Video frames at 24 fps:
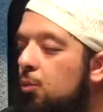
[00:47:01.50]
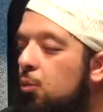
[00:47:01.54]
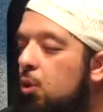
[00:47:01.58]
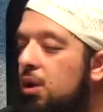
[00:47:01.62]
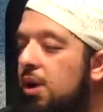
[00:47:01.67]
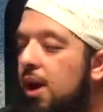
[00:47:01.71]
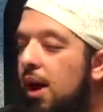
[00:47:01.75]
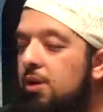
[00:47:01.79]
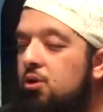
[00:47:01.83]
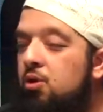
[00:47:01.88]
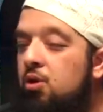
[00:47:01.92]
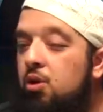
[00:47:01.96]

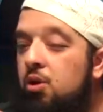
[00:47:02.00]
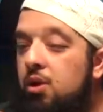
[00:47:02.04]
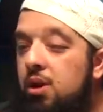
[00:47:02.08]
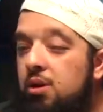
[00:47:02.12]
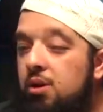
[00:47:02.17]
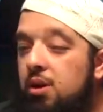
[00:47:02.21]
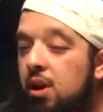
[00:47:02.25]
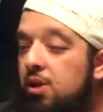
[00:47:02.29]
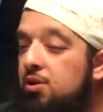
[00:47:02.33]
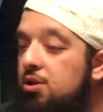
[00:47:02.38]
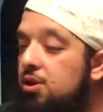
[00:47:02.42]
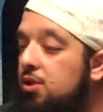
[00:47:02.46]
someone had good
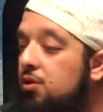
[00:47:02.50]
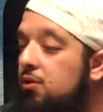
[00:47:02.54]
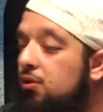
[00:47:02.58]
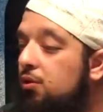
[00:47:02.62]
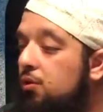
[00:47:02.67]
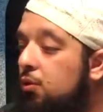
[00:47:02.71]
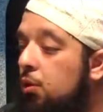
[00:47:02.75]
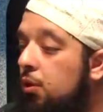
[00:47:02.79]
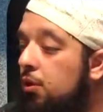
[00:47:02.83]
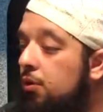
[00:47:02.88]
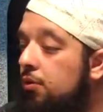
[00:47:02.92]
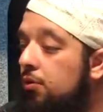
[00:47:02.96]

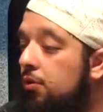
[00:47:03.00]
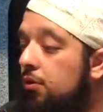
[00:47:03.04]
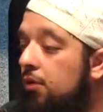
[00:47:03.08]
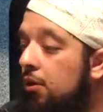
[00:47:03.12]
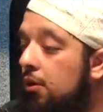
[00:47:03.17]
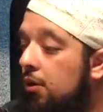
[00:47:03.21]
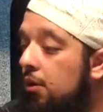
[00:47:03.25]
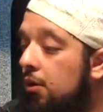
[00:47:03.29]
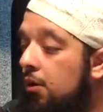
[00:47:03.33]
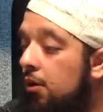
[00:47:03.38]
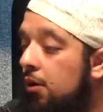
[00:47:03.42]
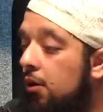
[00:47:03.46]
intentions towards
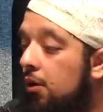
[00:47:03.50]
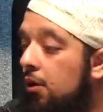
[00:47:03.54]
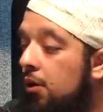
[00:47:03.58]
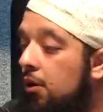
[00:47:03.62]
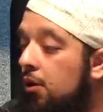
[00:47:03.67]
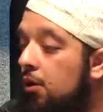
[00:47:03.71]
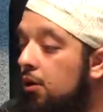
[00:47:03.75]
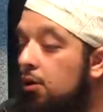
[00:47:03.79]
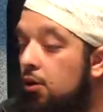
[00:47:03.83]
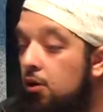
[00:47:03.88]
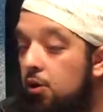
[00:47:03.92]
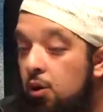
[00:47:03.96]

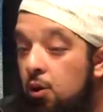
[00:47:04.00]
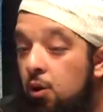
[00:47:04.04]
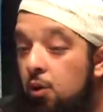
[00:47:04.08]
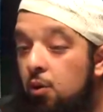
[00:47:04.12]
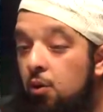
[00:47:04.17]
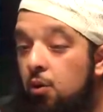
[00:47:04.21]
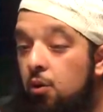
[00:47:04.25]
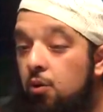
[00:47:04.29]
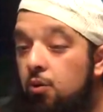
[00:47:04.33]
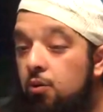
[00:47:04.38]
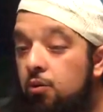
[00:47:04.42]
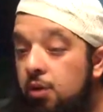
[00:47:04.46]

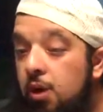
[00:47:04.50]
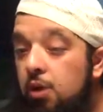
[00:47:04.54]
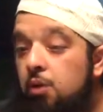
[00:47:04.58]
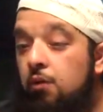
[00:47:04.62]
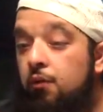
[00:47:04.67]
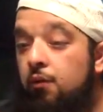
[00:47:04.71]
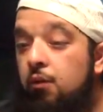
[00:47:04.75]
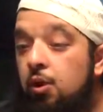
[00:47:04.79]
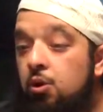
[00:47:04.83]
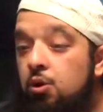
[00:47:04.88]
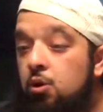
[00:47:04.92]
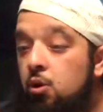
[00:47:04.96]
you. Then
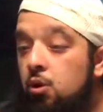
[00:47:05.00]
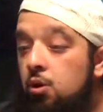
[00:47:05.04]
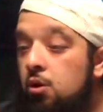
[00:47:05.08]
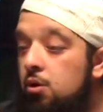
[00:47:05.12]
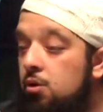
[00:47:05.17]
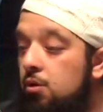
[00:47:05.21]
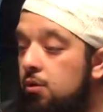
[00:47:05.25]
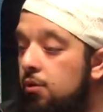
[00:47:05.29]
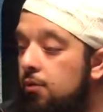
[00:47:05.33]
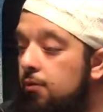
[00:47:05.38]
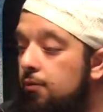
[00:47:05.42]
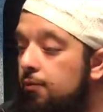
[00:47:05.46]
you feel
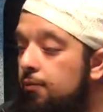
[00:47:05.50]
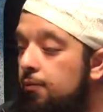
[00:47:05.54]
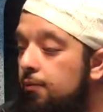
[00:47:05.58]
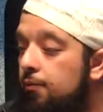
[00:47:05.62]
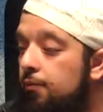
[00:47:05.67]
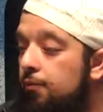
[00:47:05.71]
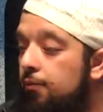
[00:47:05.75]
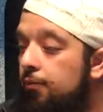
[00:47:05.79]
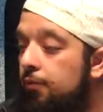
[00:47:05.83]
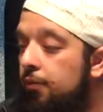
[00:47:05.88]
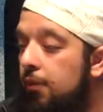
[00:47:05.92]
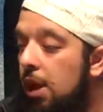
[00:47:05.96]
shukr.
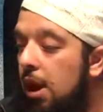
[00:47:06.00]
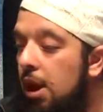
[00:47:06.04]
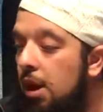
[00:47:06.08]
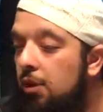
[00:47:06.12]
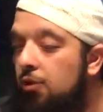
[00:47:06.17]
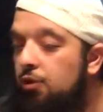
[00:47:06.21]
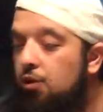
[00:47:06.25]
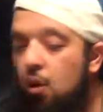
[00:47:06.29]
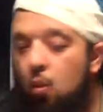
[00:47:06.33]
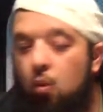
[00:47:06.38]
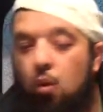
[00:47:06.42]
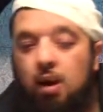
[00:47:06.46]

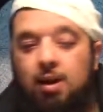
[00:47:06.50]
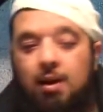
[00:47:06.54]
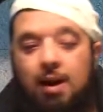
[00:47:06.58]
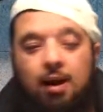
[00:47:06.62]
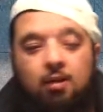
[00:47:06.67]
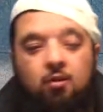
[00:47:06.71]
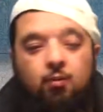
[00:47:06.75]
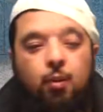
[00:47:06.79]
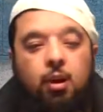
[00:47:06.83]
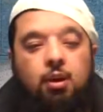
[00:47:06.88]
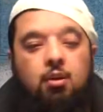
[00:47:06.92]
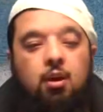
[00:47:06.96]
So, one
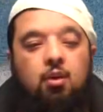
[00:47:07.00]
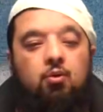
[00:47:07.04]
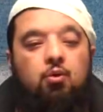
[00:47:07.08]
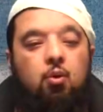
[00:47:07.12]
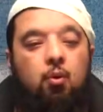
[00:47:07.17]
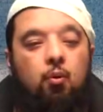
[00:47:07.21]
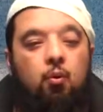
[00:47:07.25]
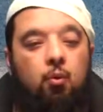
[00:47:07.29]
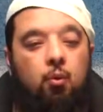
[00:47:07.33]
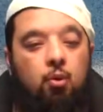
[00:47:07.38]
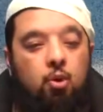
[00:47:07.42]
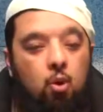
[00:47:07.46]
aspect
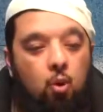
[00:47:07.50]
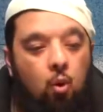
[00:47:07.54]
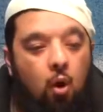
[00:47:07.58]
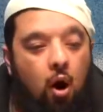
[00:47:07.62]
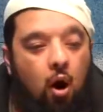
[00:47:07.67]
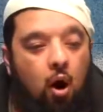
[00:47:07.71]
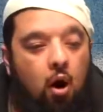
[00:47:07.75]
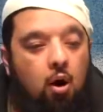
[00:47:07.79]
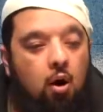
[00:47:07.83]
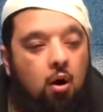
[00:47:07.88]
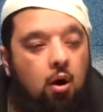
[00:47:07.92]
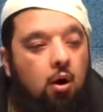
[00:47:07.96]
is you, you
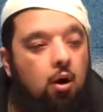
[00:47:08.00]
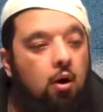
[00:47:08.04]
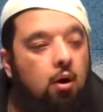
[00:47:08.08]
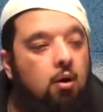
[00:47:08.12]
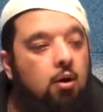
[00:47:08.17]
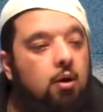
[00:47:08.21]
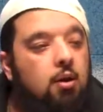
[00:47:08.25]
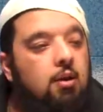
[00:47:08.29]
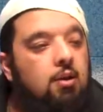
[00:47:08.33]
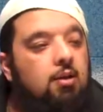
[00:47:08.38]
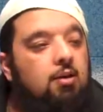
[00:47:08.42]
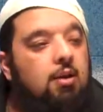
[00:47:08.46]

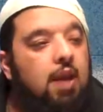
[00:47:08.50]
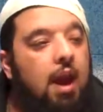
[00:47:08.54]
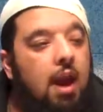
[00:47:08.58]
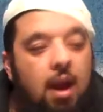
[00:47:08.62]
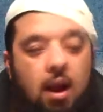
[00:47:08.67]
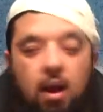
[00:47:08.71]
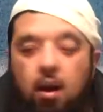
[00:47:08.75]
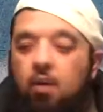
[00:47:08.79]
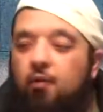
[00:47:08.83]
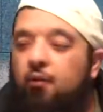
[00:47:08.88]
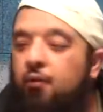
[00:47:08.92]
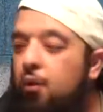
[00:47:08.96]
are
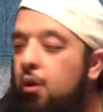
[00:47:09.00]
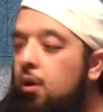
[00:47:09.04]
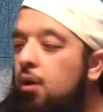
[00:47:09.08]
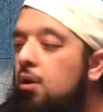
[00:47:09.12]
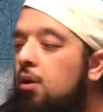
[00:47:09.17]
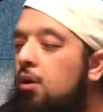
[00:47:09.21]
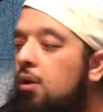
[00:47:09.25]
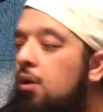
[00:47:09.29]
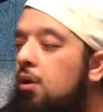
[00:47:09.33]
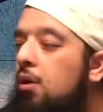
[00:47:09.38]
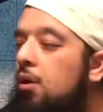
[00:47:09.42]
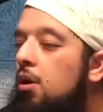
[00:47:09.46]

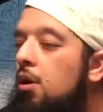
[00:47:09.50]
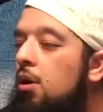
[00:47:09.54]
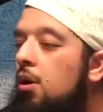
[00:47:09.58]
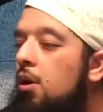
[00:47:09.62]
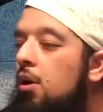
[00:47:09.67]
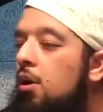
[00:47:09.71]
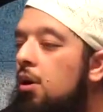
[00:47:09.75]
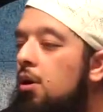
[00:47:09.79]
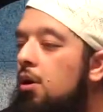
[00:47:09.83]
thankful